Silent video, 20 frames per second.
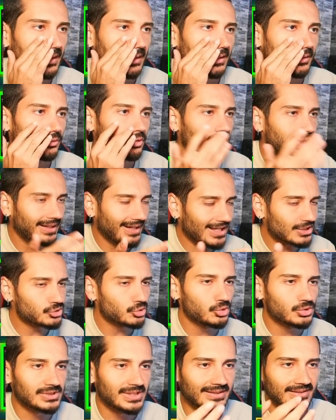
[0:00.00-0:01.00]
you can also
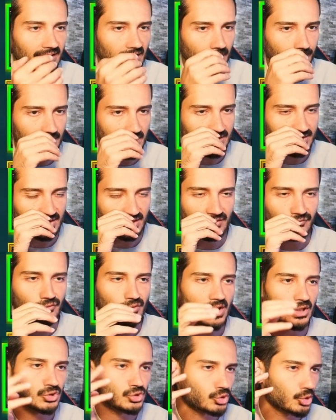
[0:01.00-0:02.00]
use that ability if you
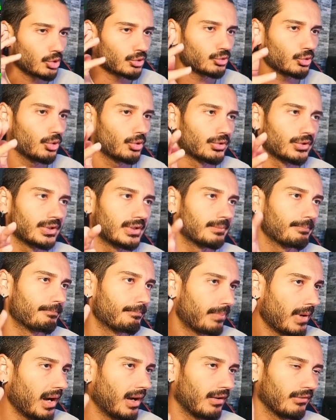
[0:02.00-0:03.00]
are short on the
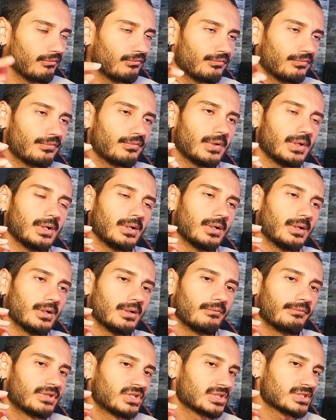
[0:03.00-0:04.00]
buff,
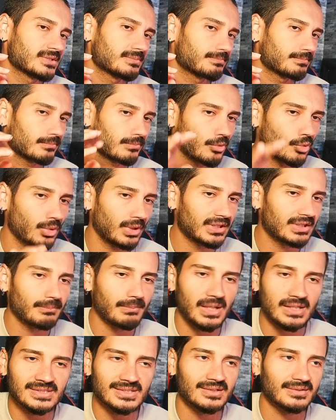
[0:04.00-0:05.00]
which is correct
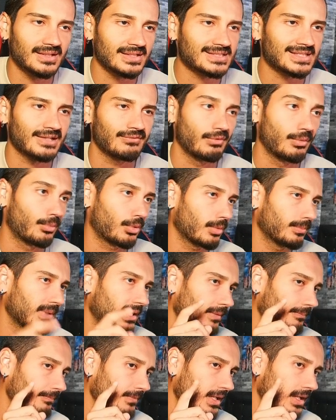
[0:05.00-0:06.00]
myself doesn't have a
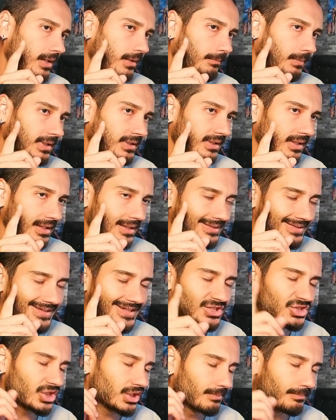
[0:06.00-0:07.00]
problem. But
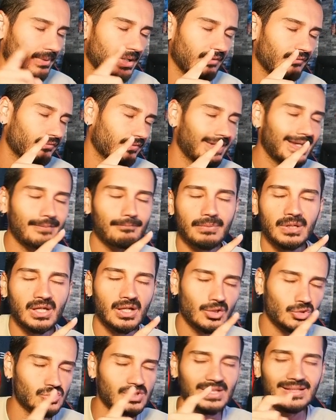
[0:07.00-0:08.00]
additional buff can be
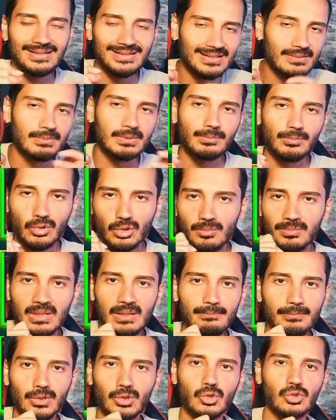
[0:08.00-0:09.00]
cause a little bit
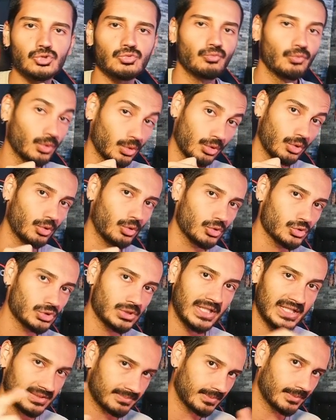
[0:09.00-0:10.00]
problem because Vulcanos,
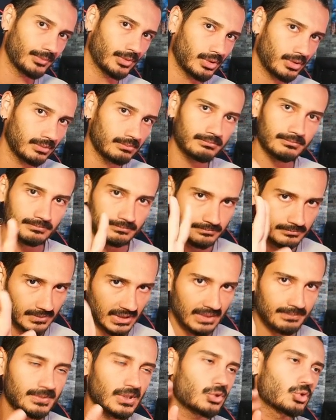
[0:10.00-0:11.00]
HP burn,
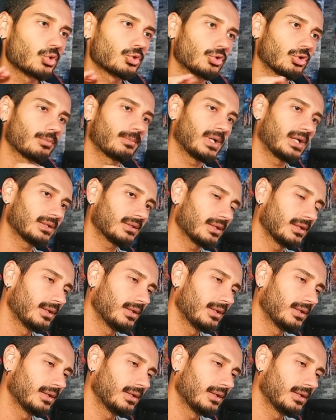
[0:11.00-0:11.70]
keep that on your mind.